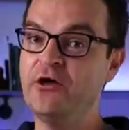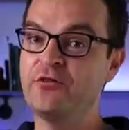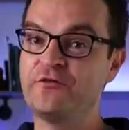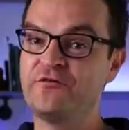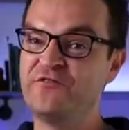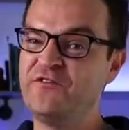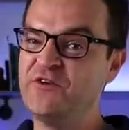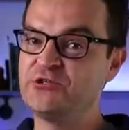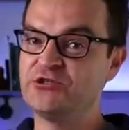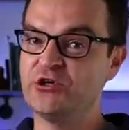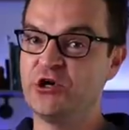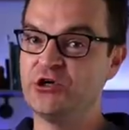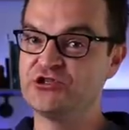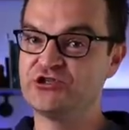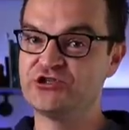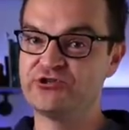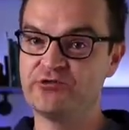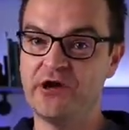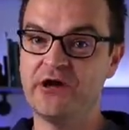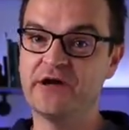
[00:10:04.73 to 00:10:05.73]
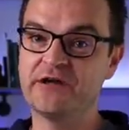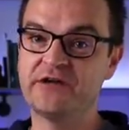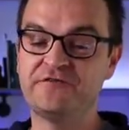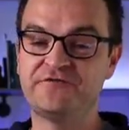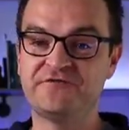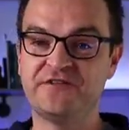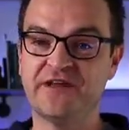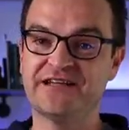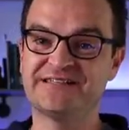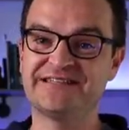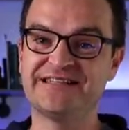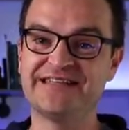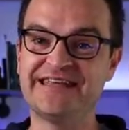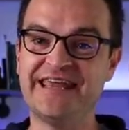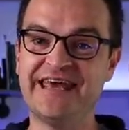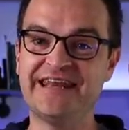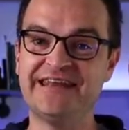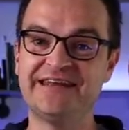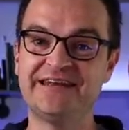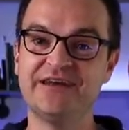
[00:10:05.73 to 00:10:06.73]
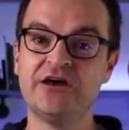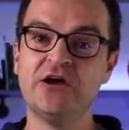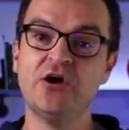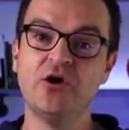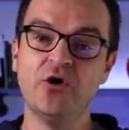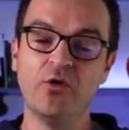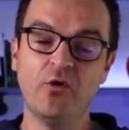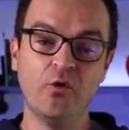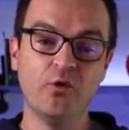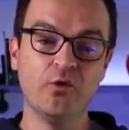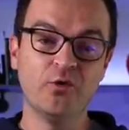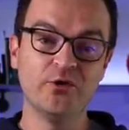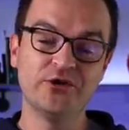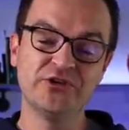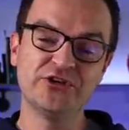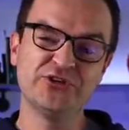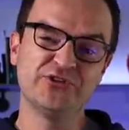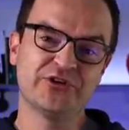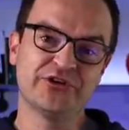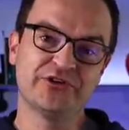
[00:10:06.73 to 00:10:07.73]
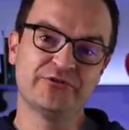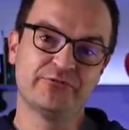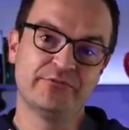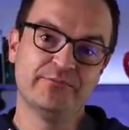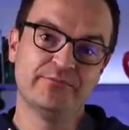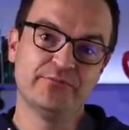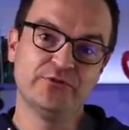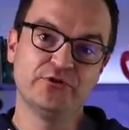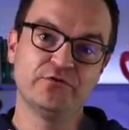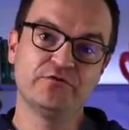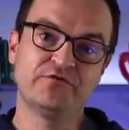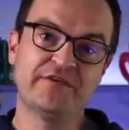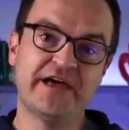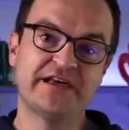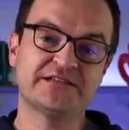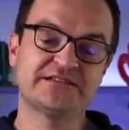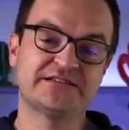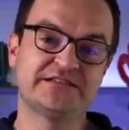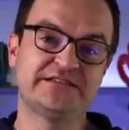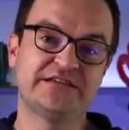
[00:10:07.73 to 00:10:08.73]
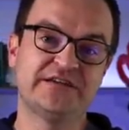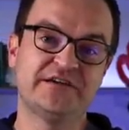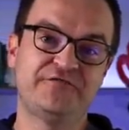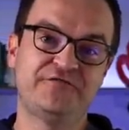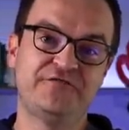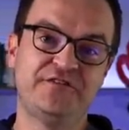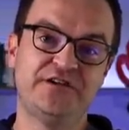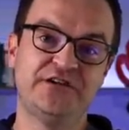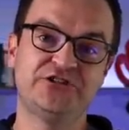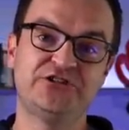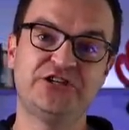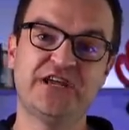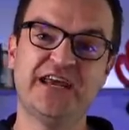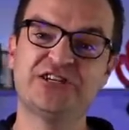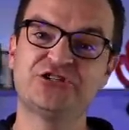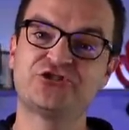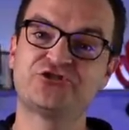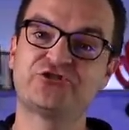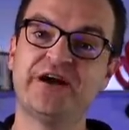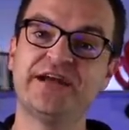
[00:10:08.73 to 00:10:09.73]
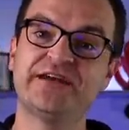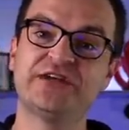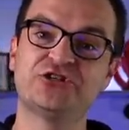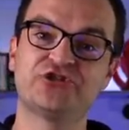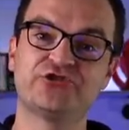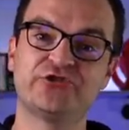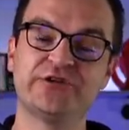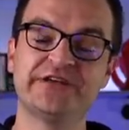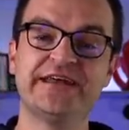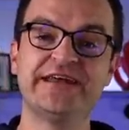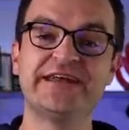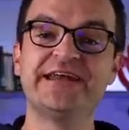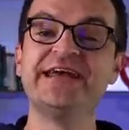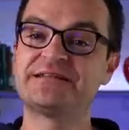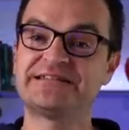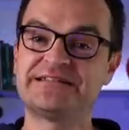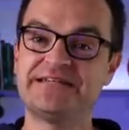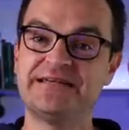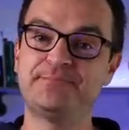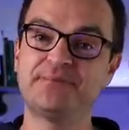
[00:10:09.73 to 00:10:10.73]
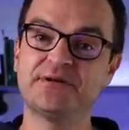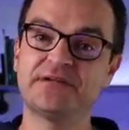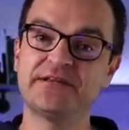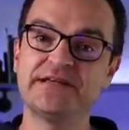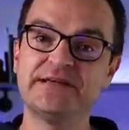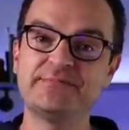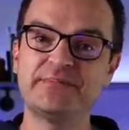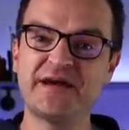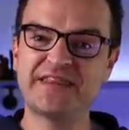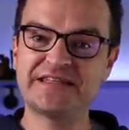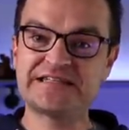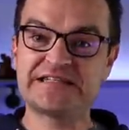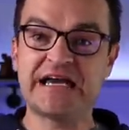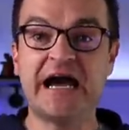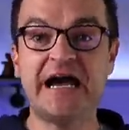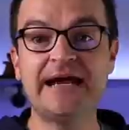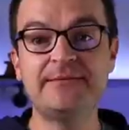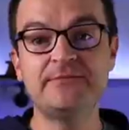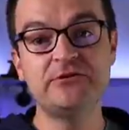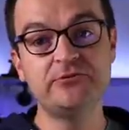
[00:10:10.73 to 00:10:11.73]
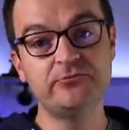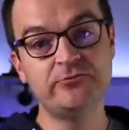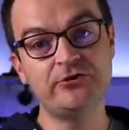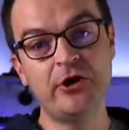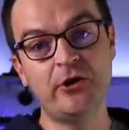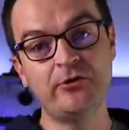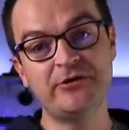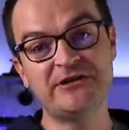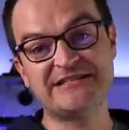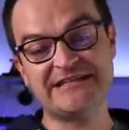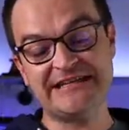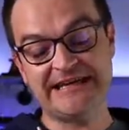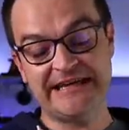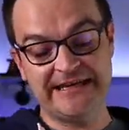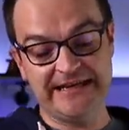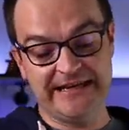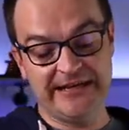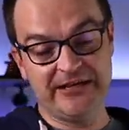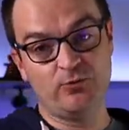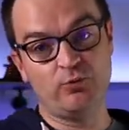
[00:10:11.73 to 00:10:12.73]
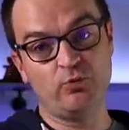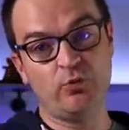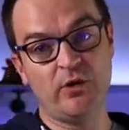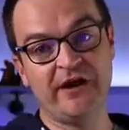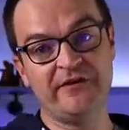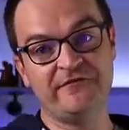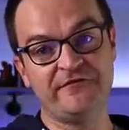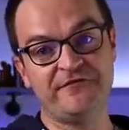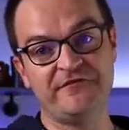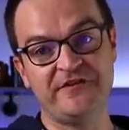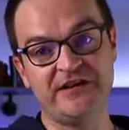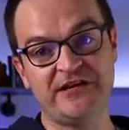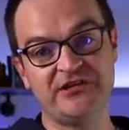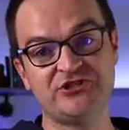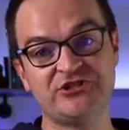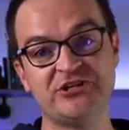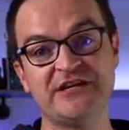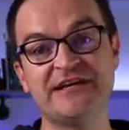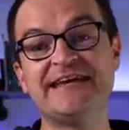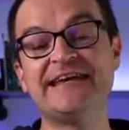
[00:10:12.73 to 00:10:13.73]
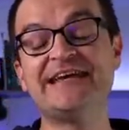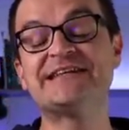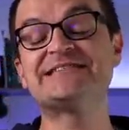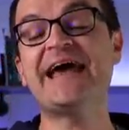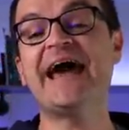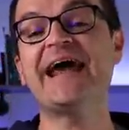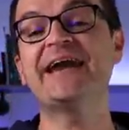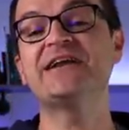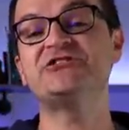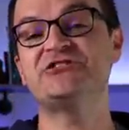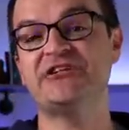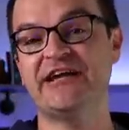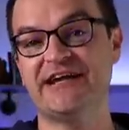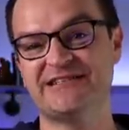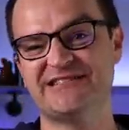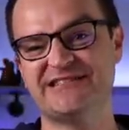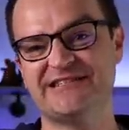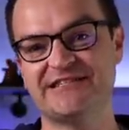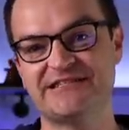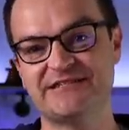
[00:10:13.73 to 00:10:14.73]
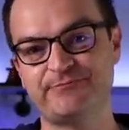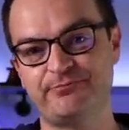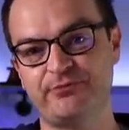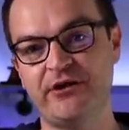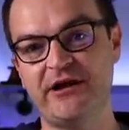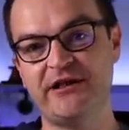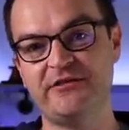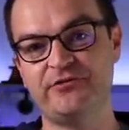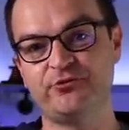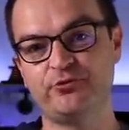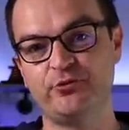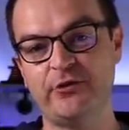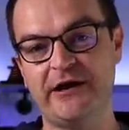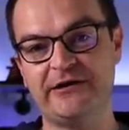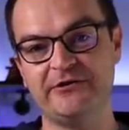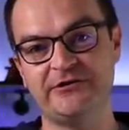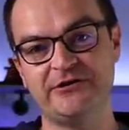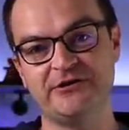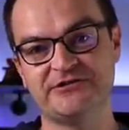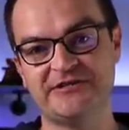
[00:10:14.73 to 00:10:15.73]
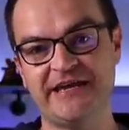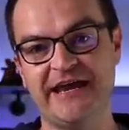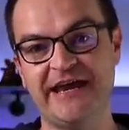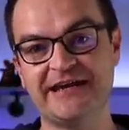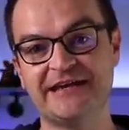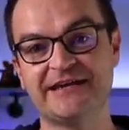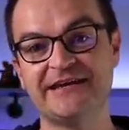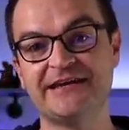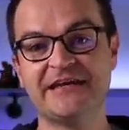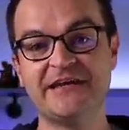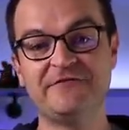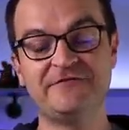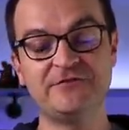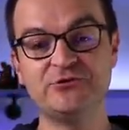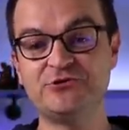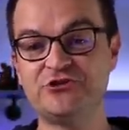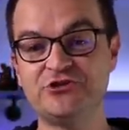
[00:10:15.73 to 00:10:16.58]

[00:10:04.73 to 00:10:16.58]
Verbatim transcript: other fish are strong enough not to get it, or you can remove that sick fish and try to treat it. But typically by the time you notice it in one fish, it's had a chance to spread throughout your tank. If you